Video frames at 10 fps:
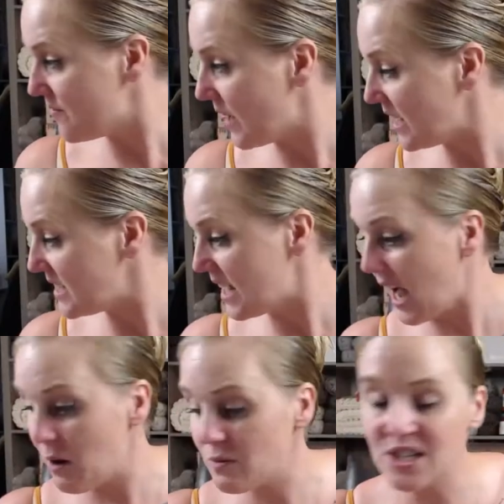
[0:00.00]
find it.
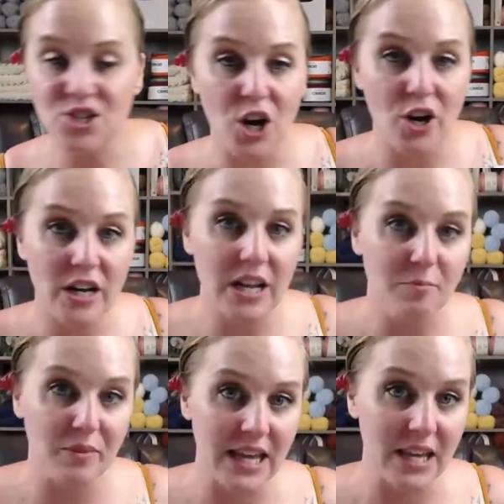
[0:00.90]
I was starting a
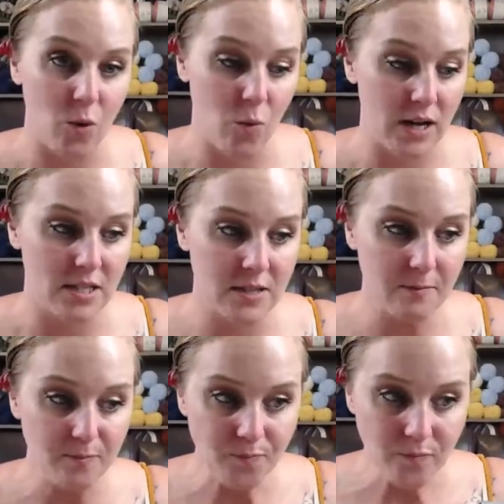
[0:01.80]
blanket once
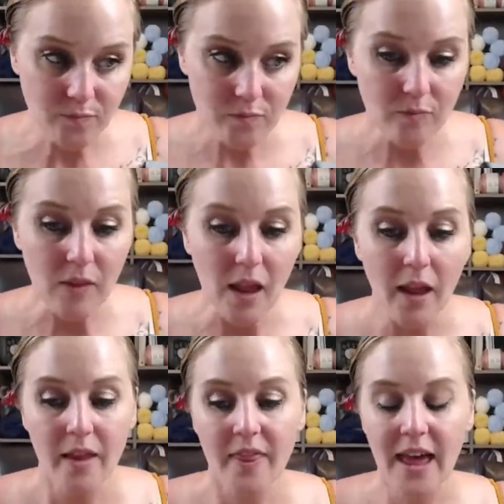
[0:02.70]

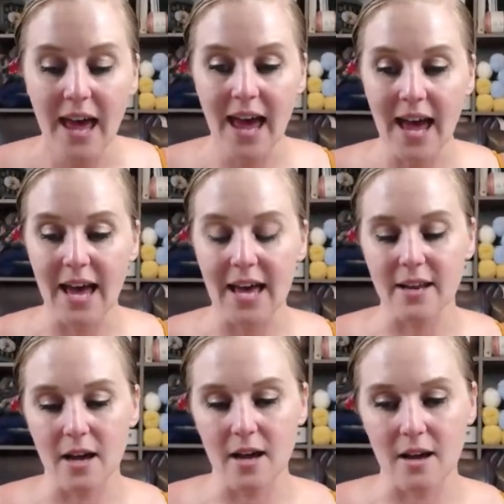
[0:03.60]
that had,
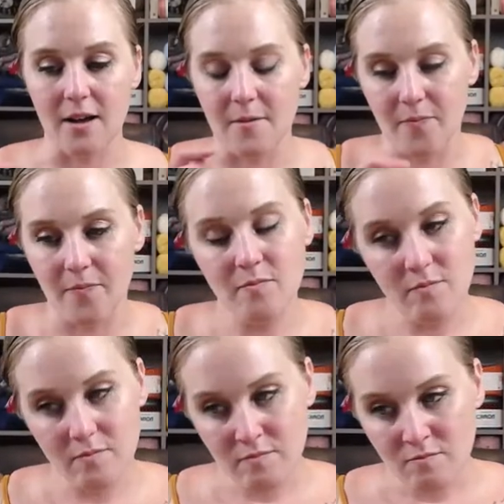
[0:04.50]
um,
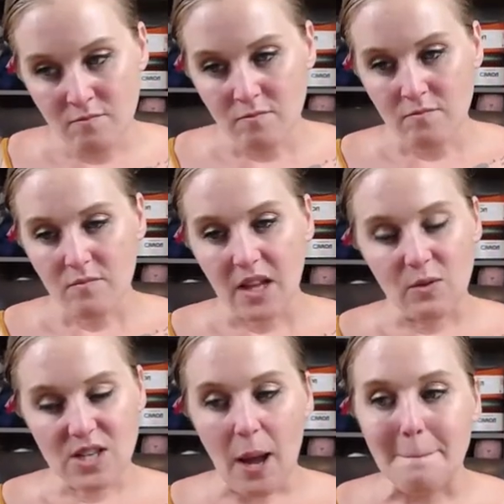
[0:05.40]
it
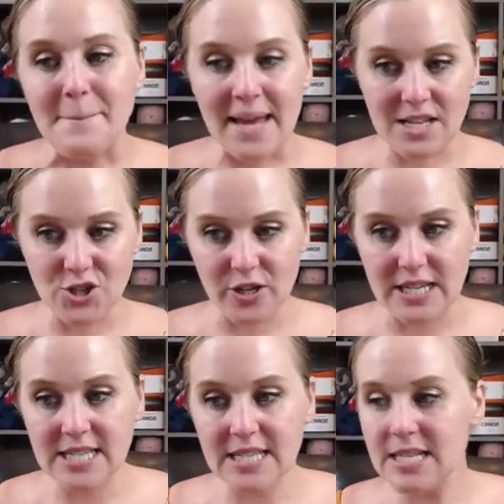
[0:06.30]
was on
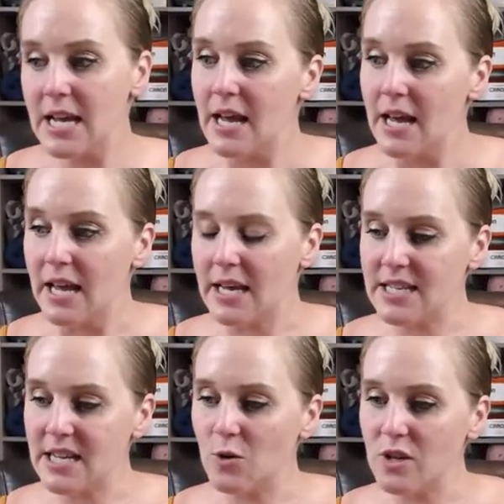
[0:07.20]
Pinterest. And
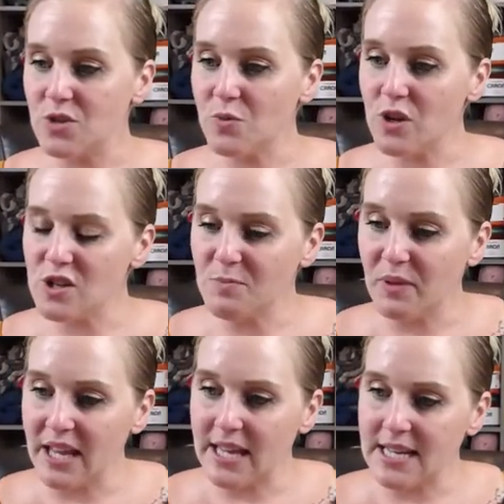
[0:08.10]
it was one of those
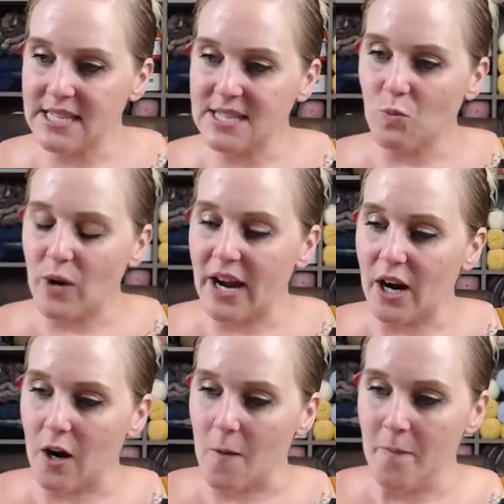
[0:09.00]
blankets
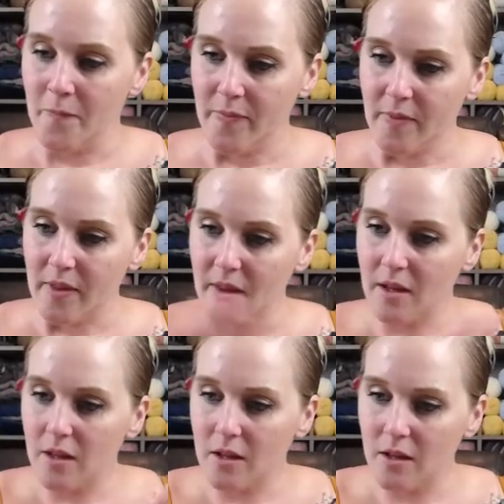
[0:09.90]
where
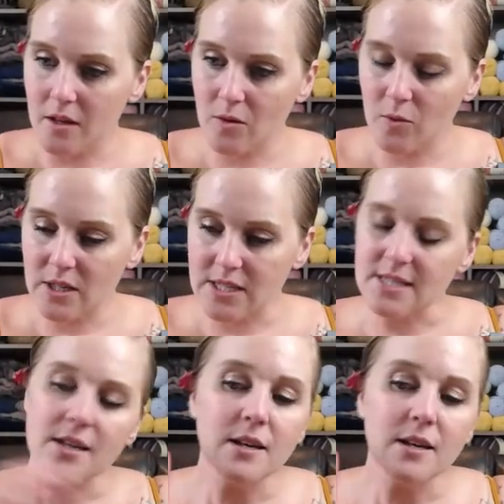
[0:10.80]
it was